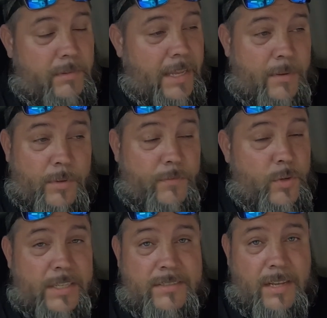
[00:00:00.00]
Like if
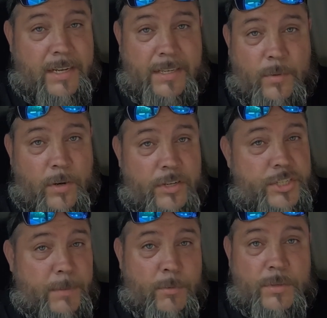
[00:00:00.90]
you get stuck anywhere, a
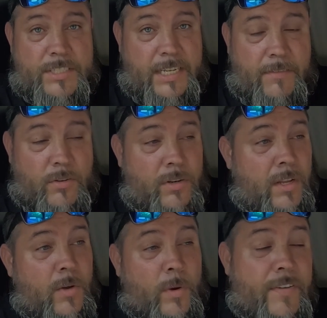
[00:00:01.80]
shipper, receiver,
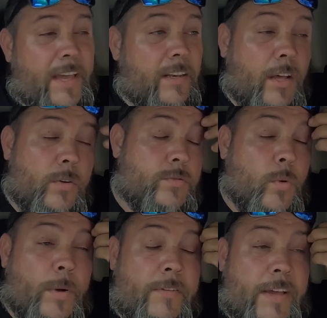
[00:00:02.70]
we've had loads
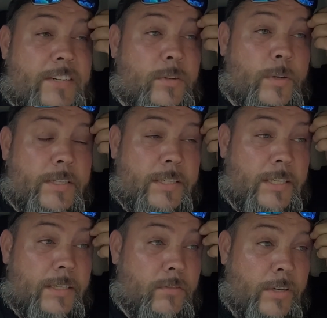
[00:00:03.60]
where we've actually went to
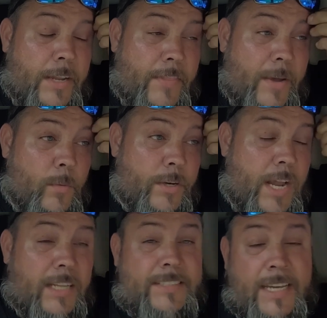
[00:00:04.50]
deliver and they would
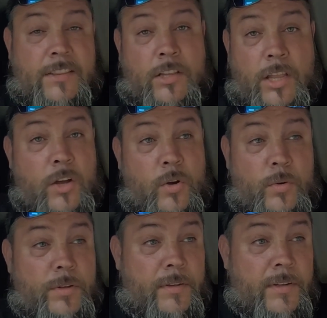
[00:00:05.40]
not take the
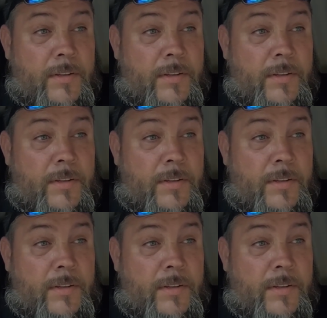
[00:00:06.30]
load